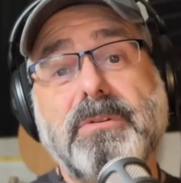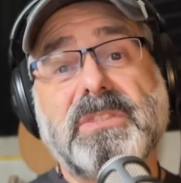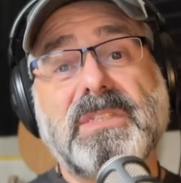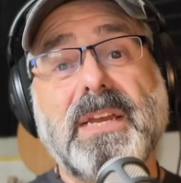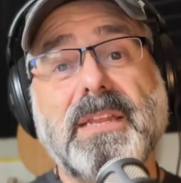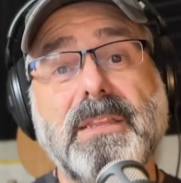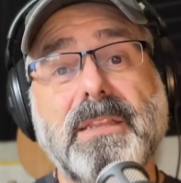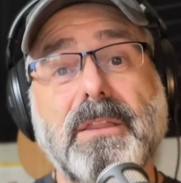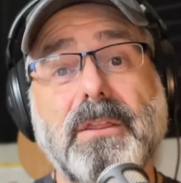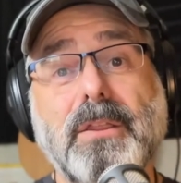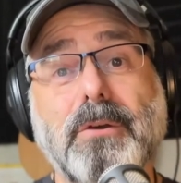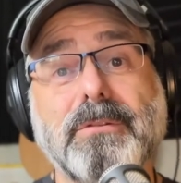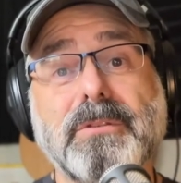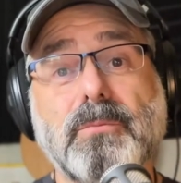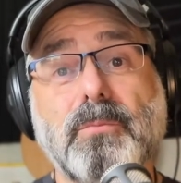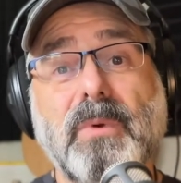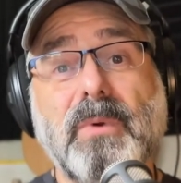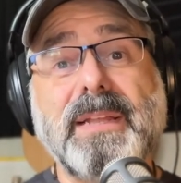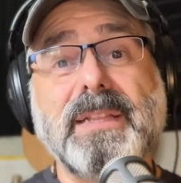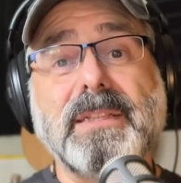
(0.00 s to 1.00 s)
who send in
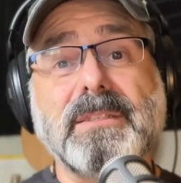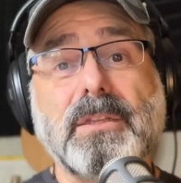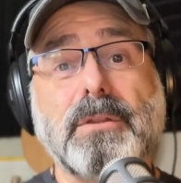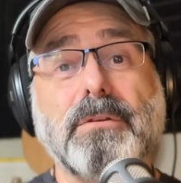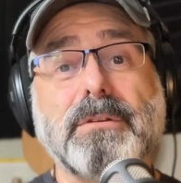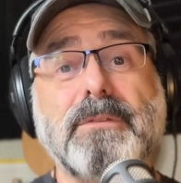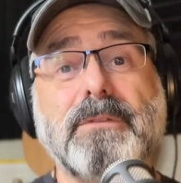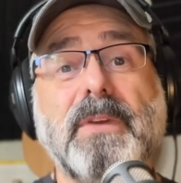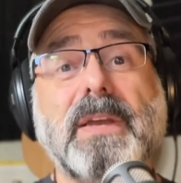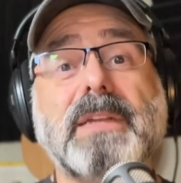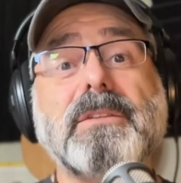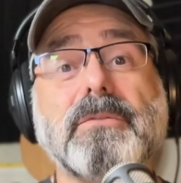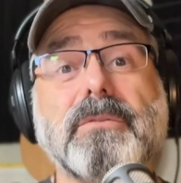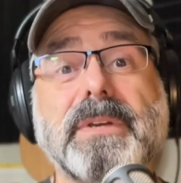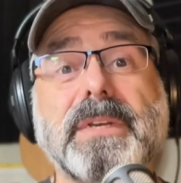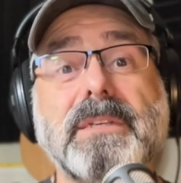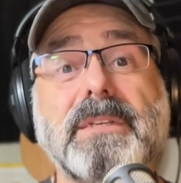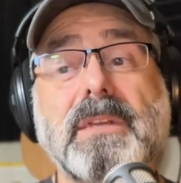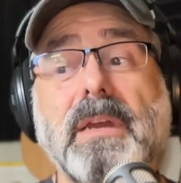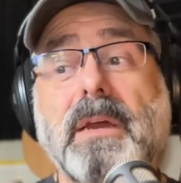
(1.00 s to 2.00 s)
those wins and those
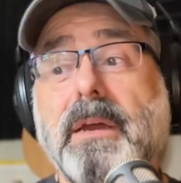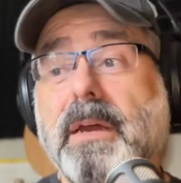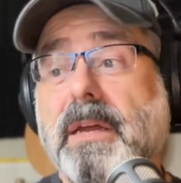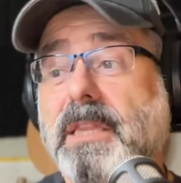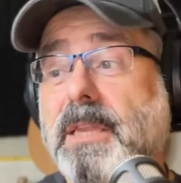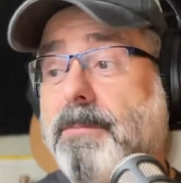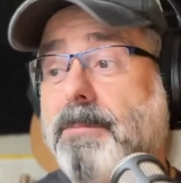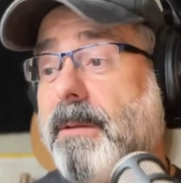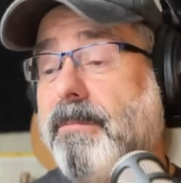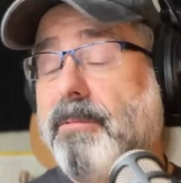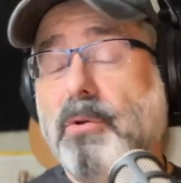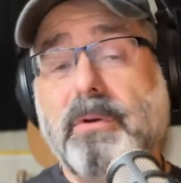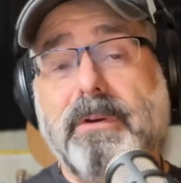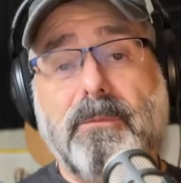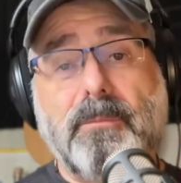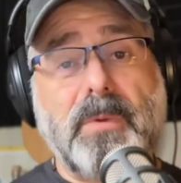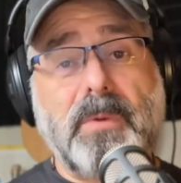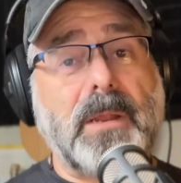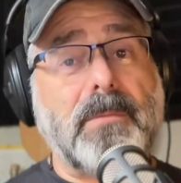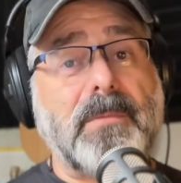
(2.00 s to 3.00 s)
victories, the people who
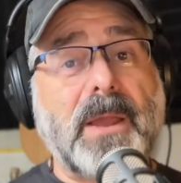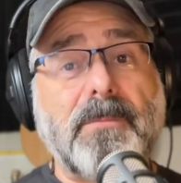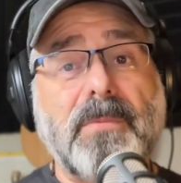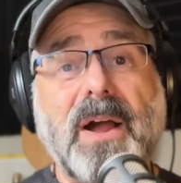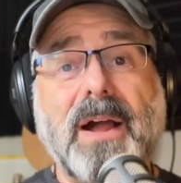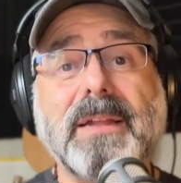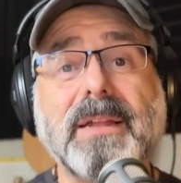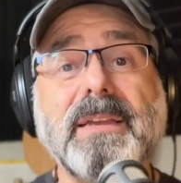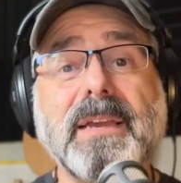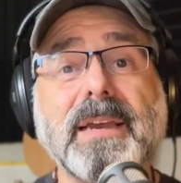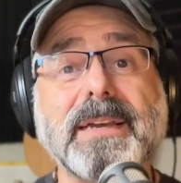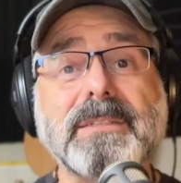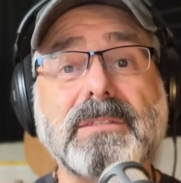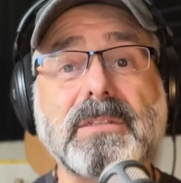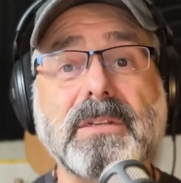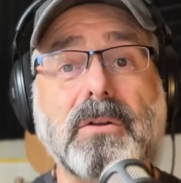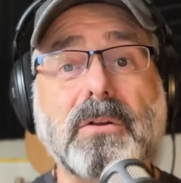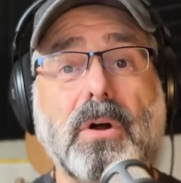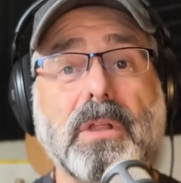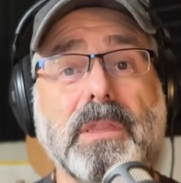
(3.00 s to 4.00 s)
have been on my
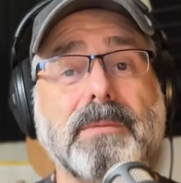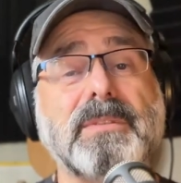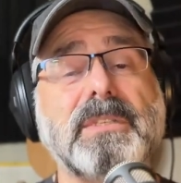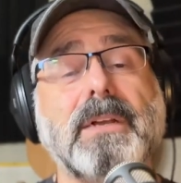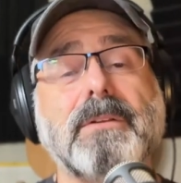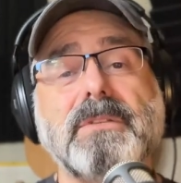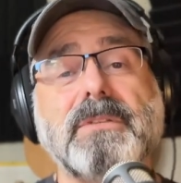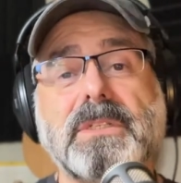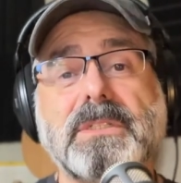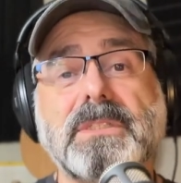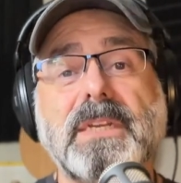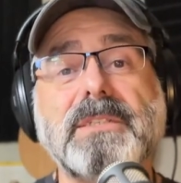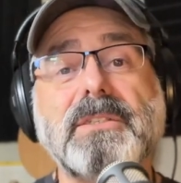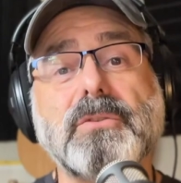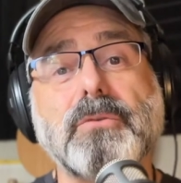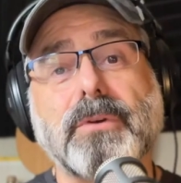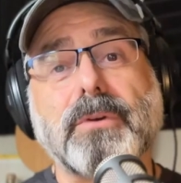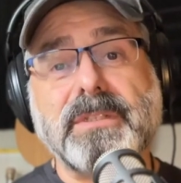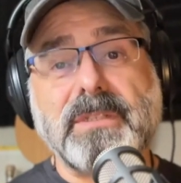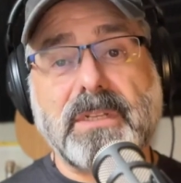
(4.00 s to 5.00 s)
podcast to call themselves success
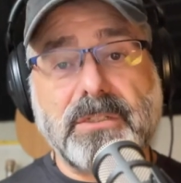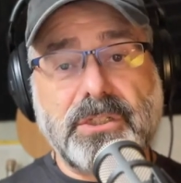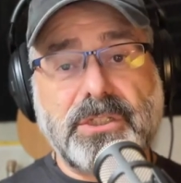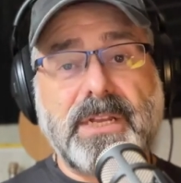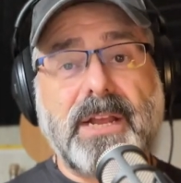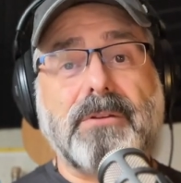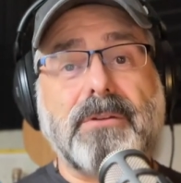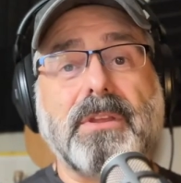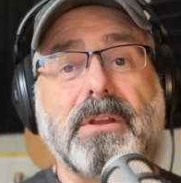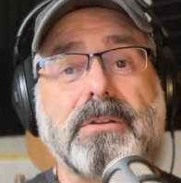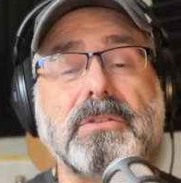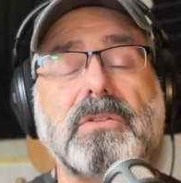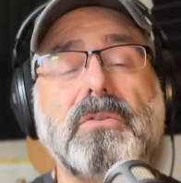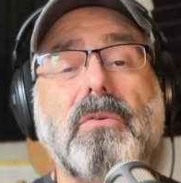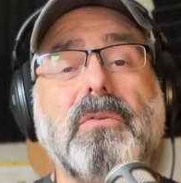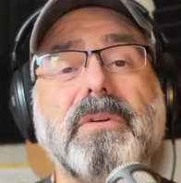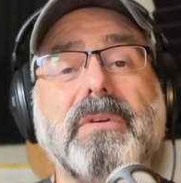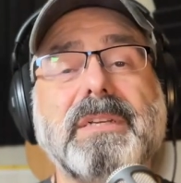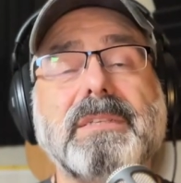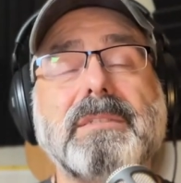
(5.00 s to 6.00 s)
stories and share their
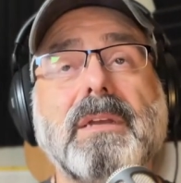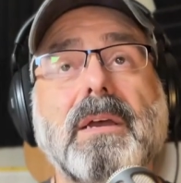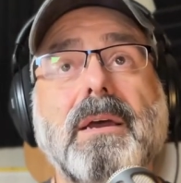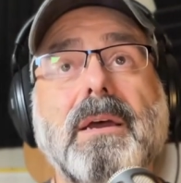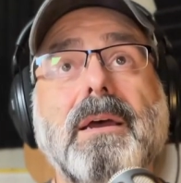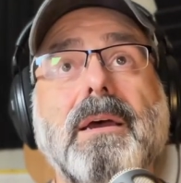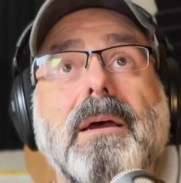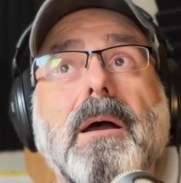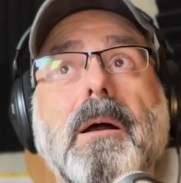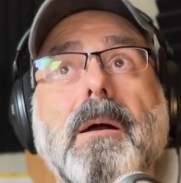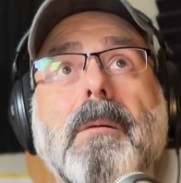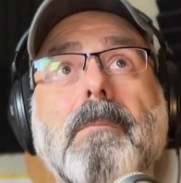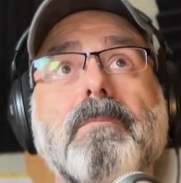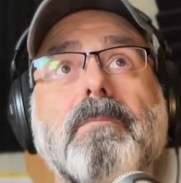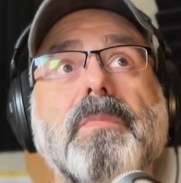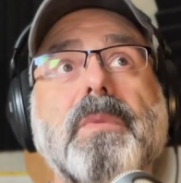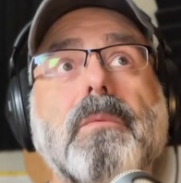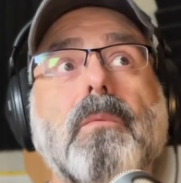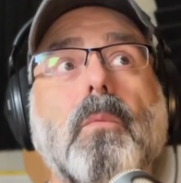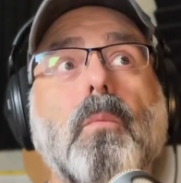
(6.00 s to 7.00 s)
stories,
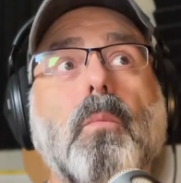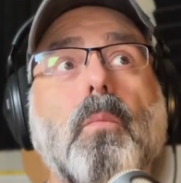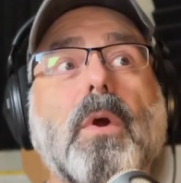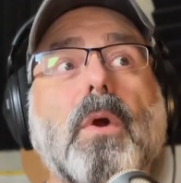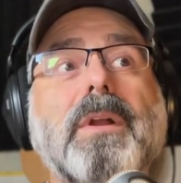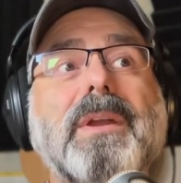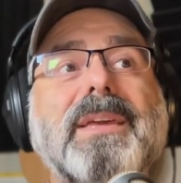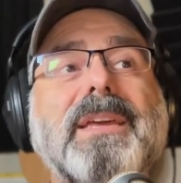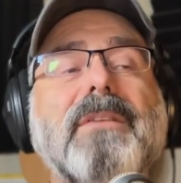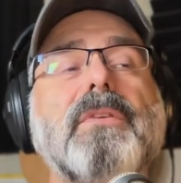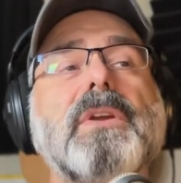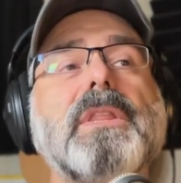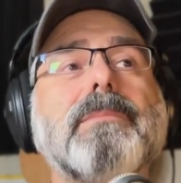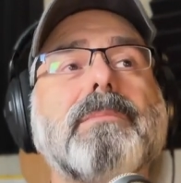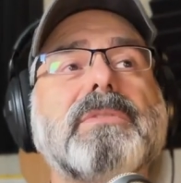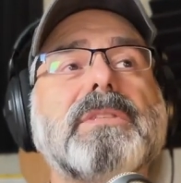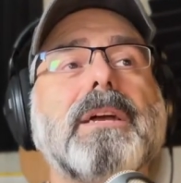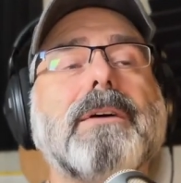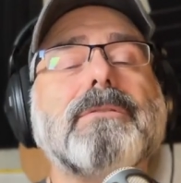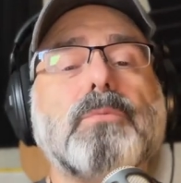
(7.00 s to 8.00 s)
were giving
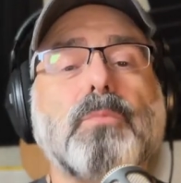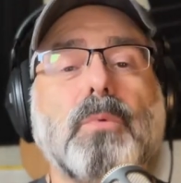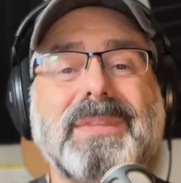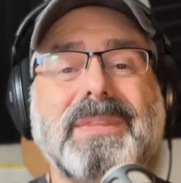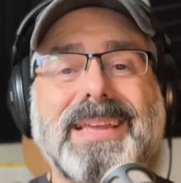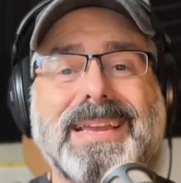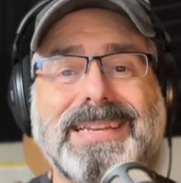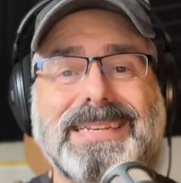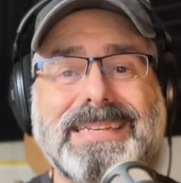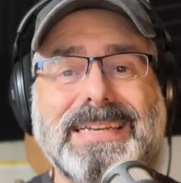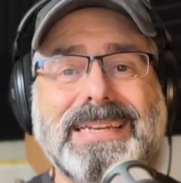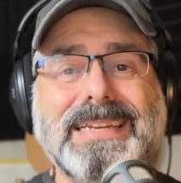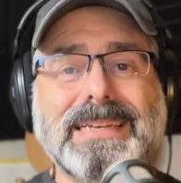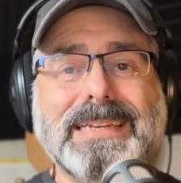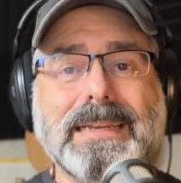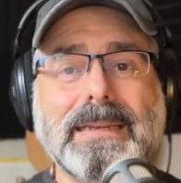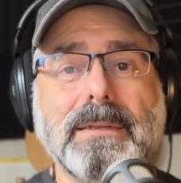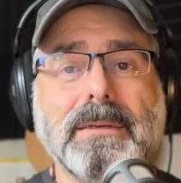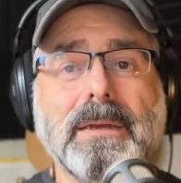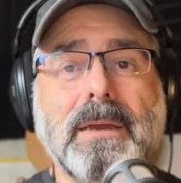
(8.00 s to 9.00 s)
themselves what they
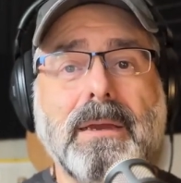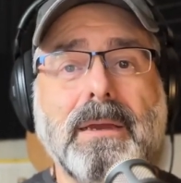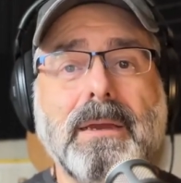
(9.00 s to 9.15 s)
needed,